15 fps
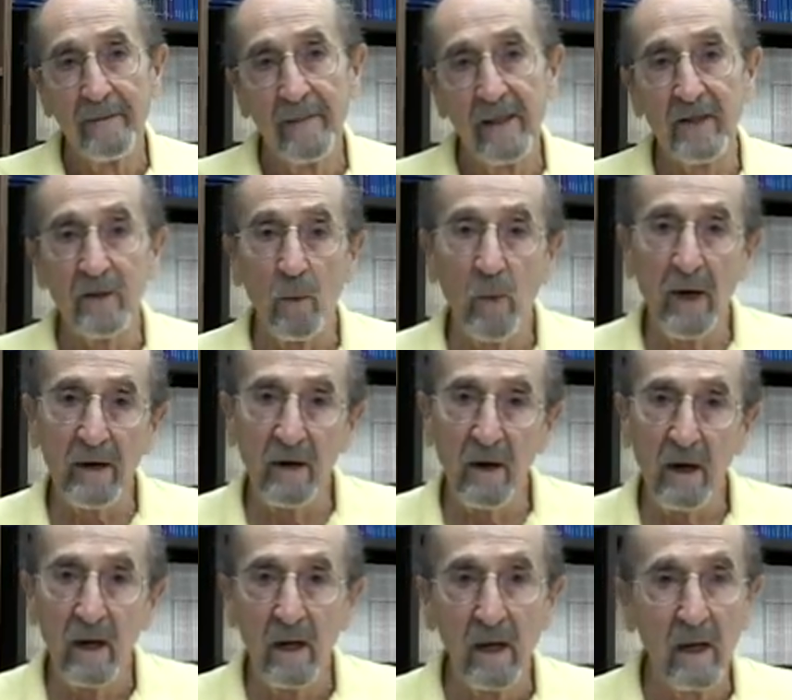that the
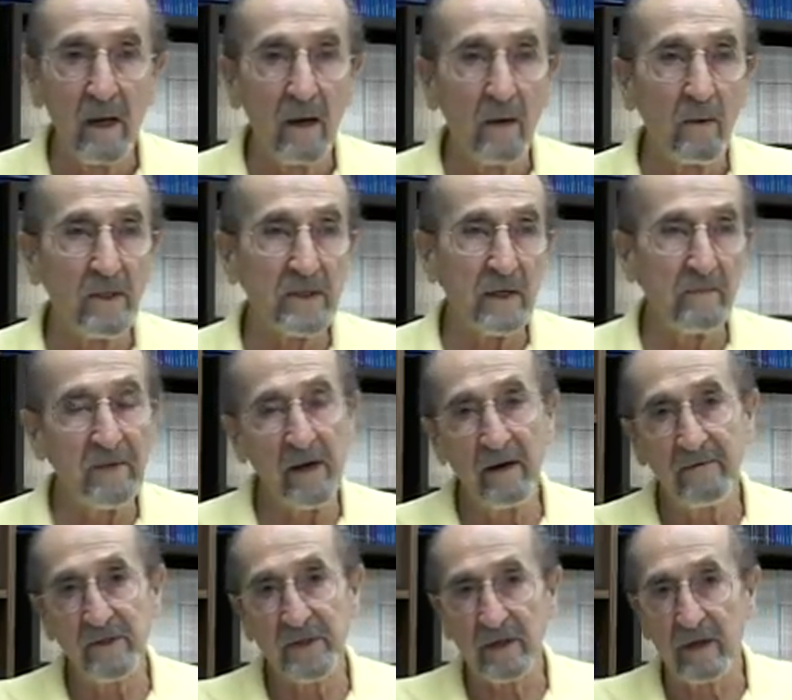winner was something
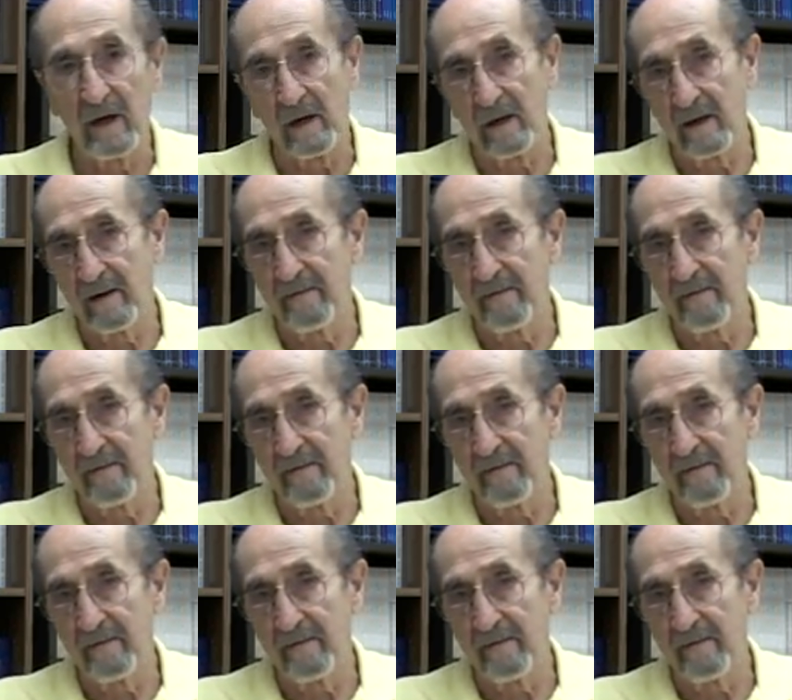of a skunk,